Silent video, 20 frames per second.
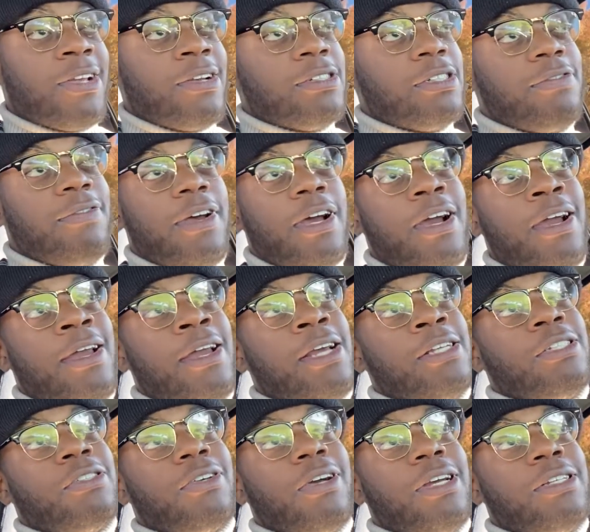It's very
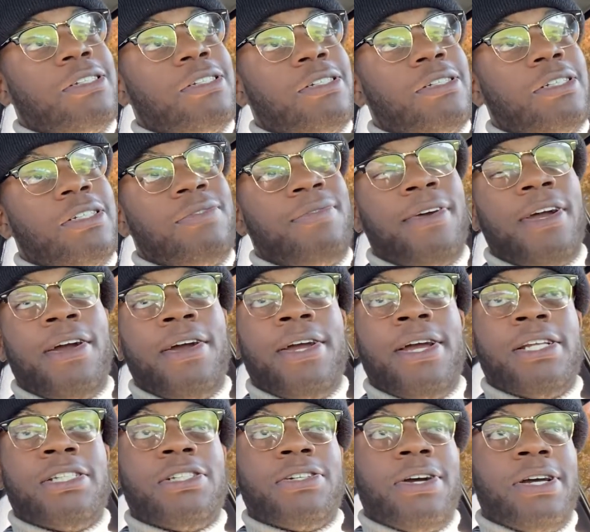interesting. It's
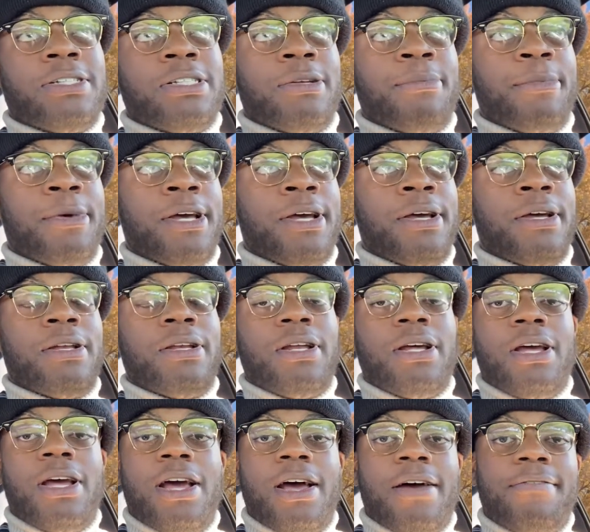very interesting, man.
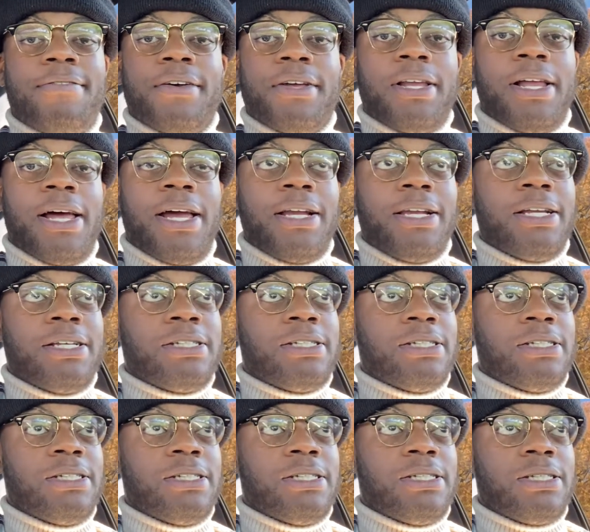I feel like this
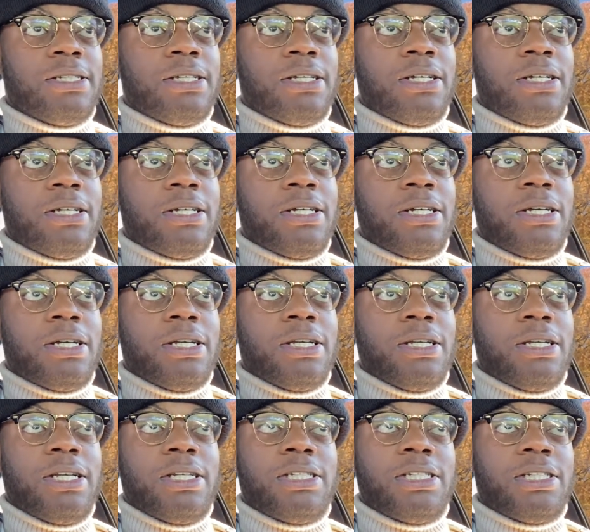is
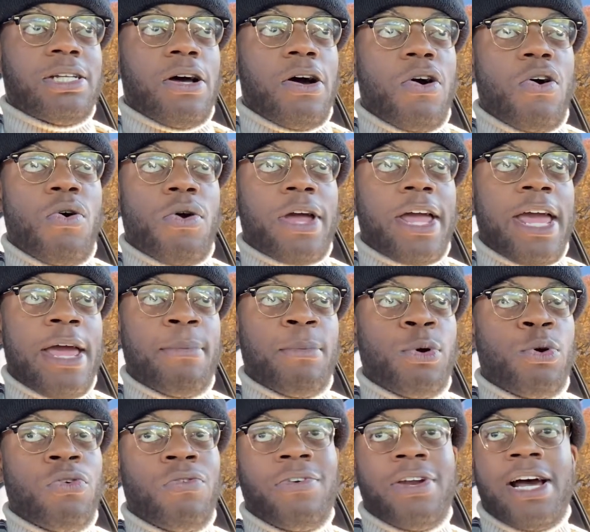this is an okay
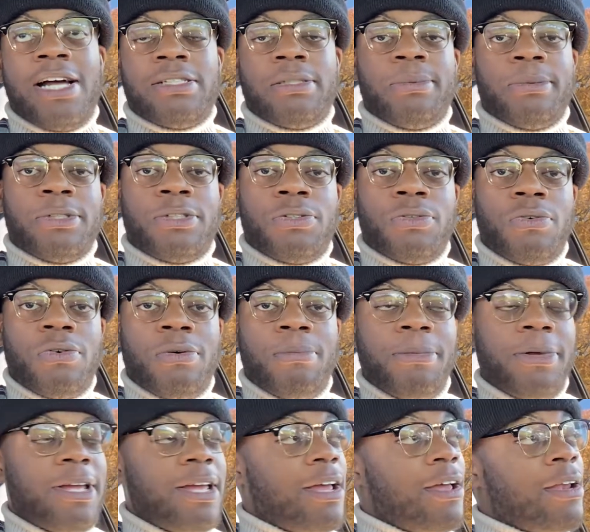move not to pursue him
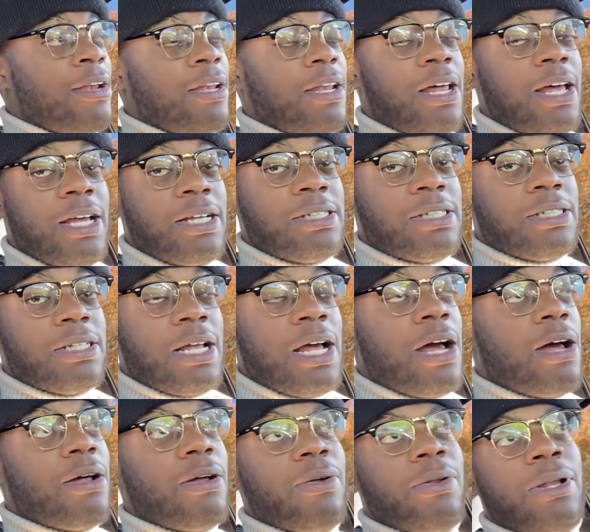unless,
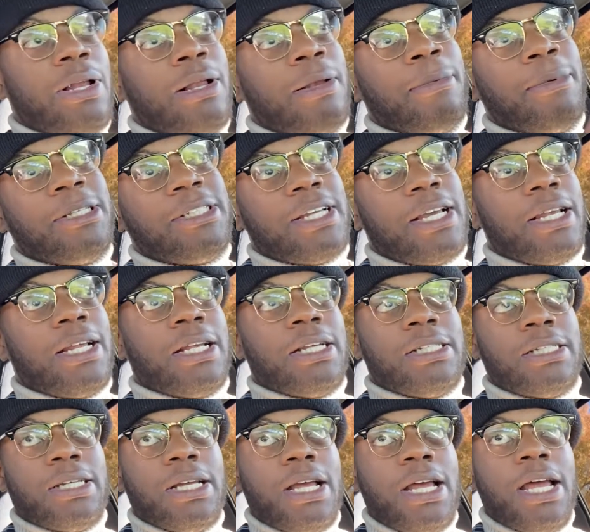I, uh, hold on, let me say
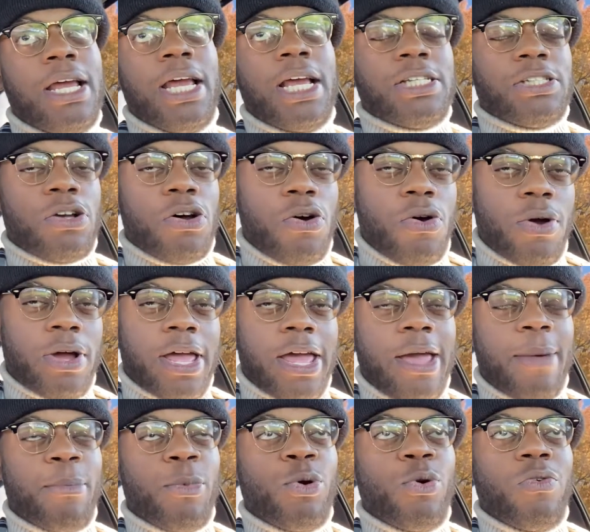this. It's an
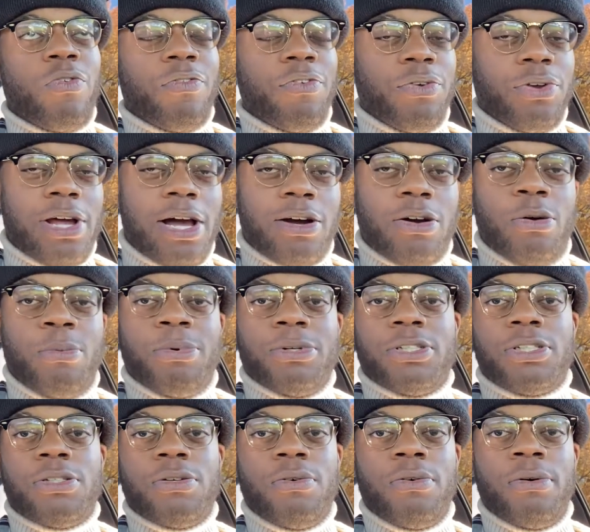okay move if you're not gonna
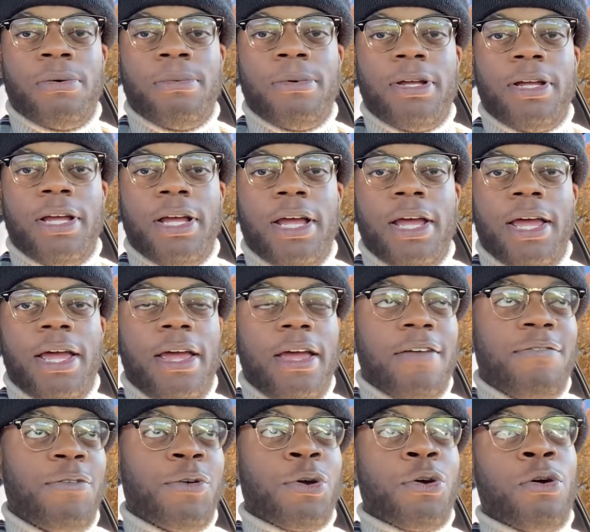pursue him,
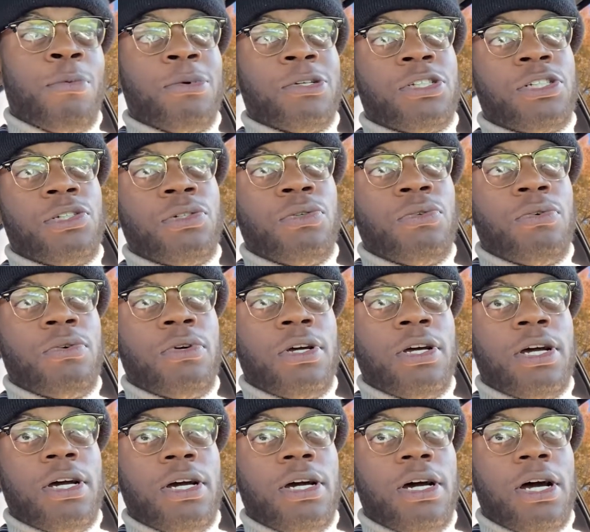if you're gonna pursue
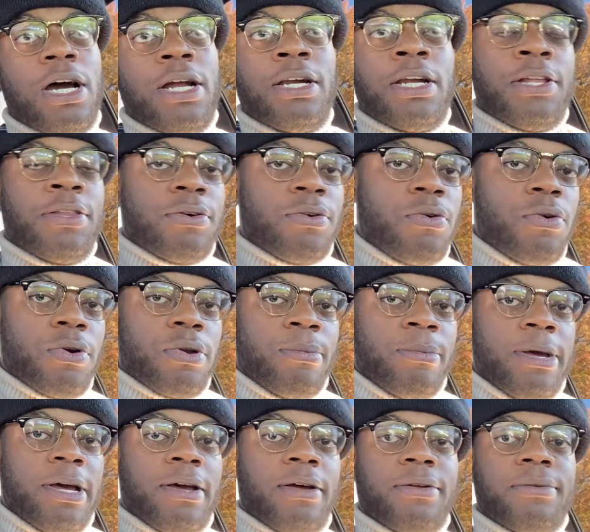another
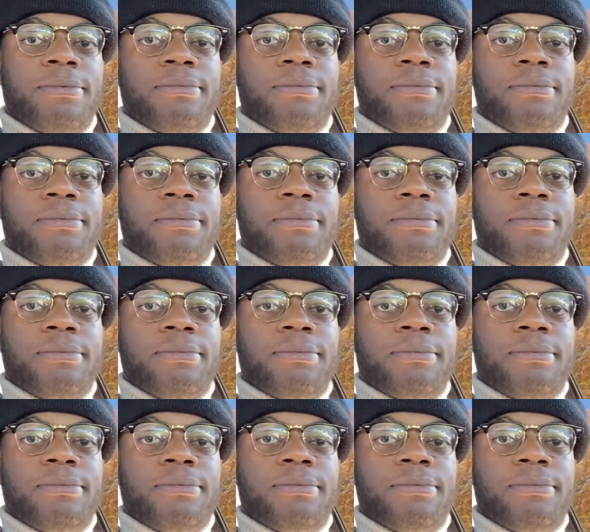quarterback